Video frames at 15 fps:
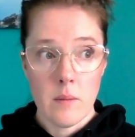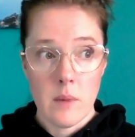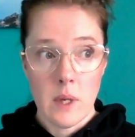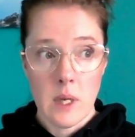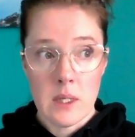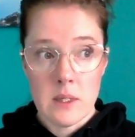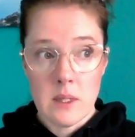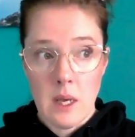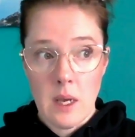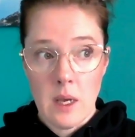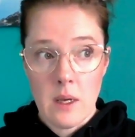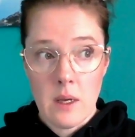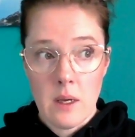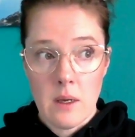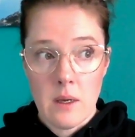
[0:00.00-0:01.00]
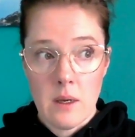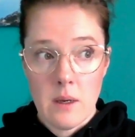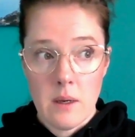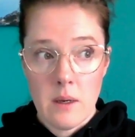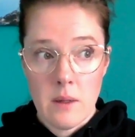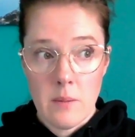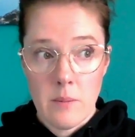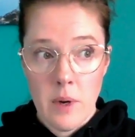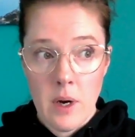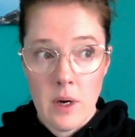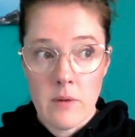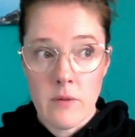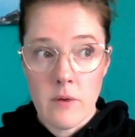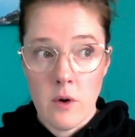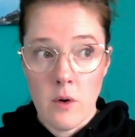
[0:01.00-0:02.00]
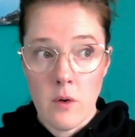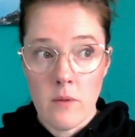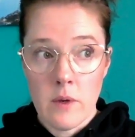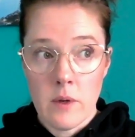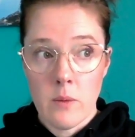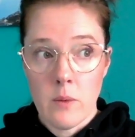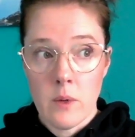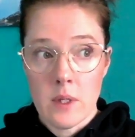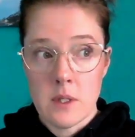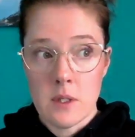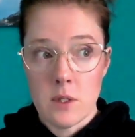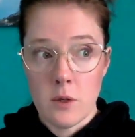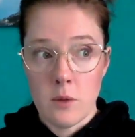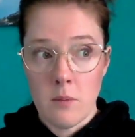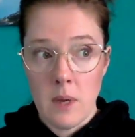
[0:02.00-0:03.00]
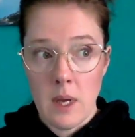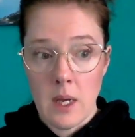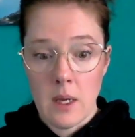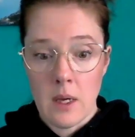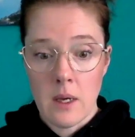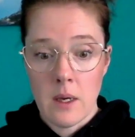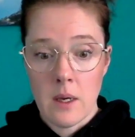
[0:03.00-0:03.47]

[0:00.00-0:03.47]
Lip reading: He's like, part of COVID was to make,